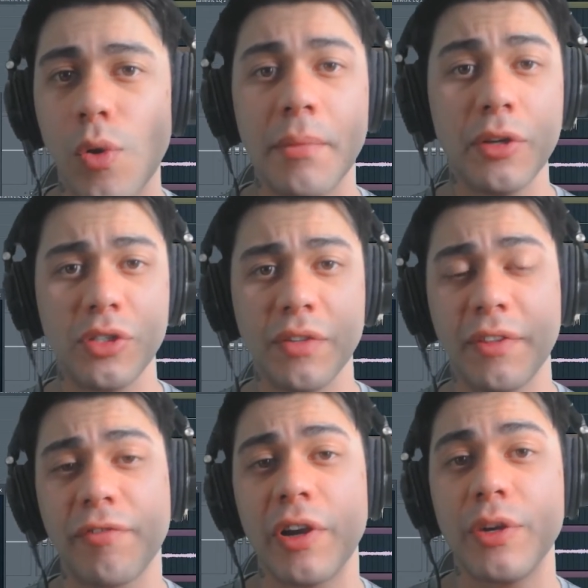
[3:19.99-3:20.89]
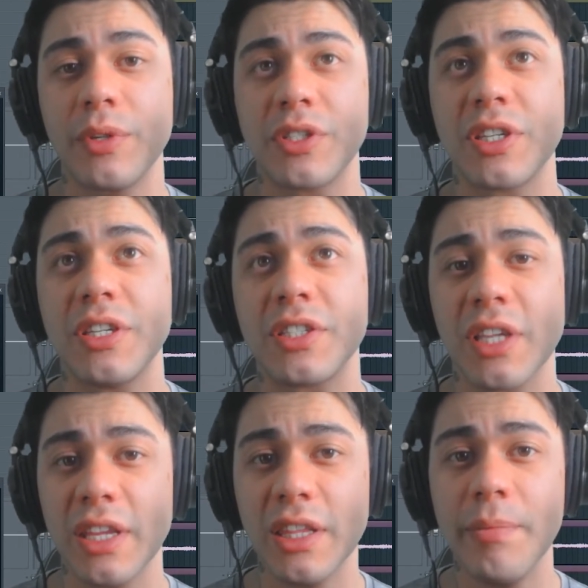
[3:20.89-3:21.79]
most of the frequencies
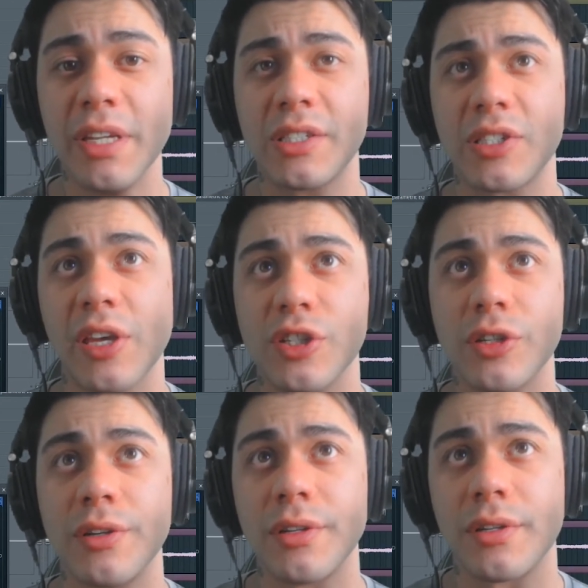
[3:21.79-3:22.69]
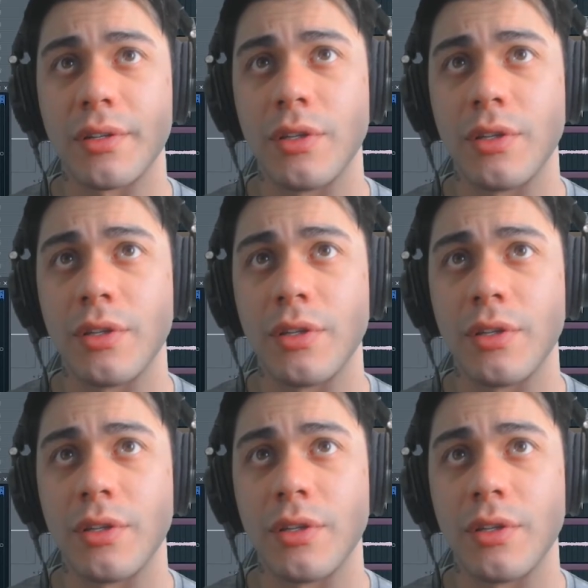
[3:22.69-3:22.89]
in the mid section.